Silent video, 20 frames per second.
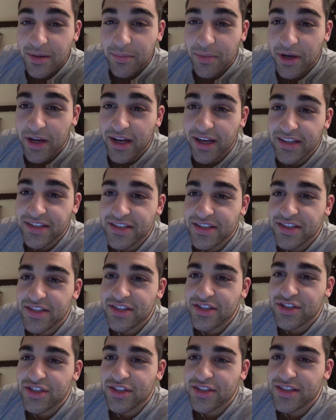up, guys?
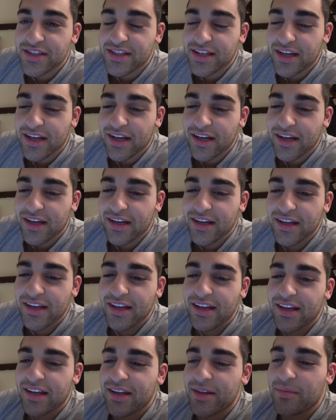Just
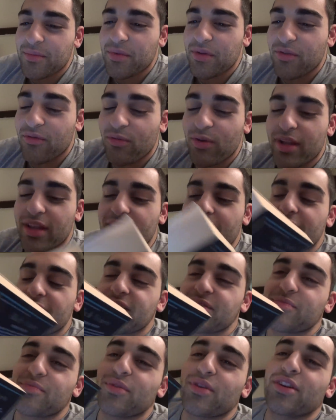been reading
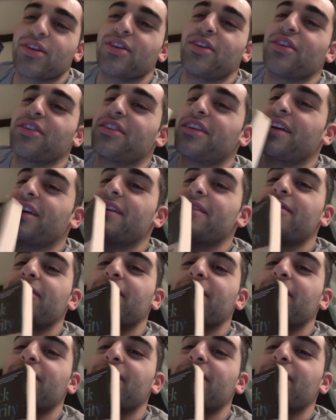this book all day